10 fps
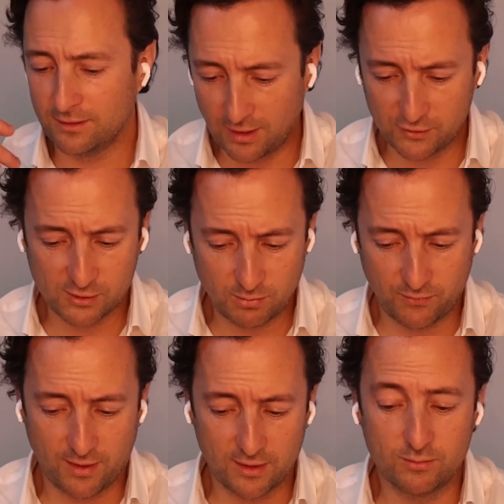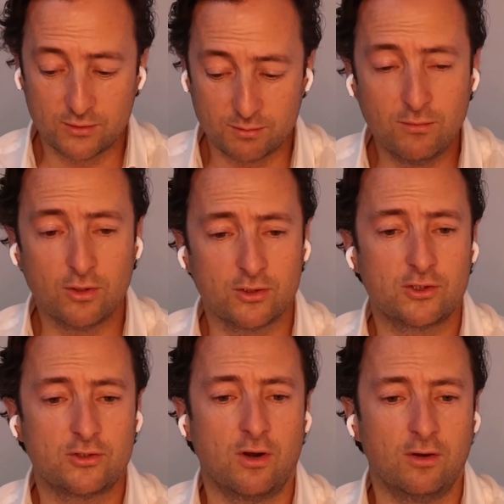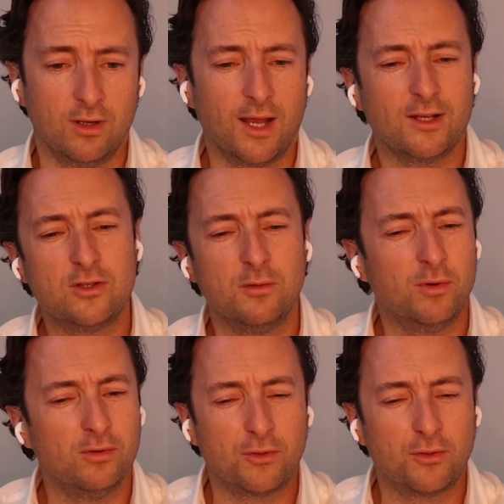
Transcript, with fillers: lifetime customer value was much stronger, like double,